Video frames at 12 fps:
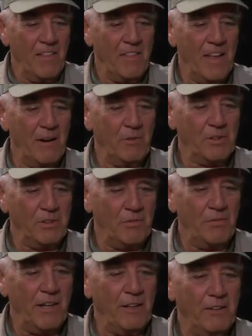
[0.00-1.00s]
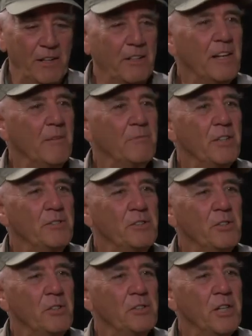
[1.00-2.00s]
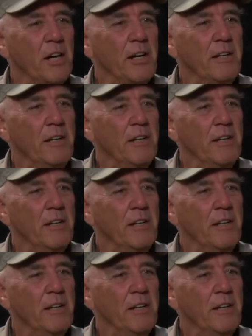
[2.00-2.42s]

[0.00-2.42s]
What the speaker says: that was a failed attempted suicide.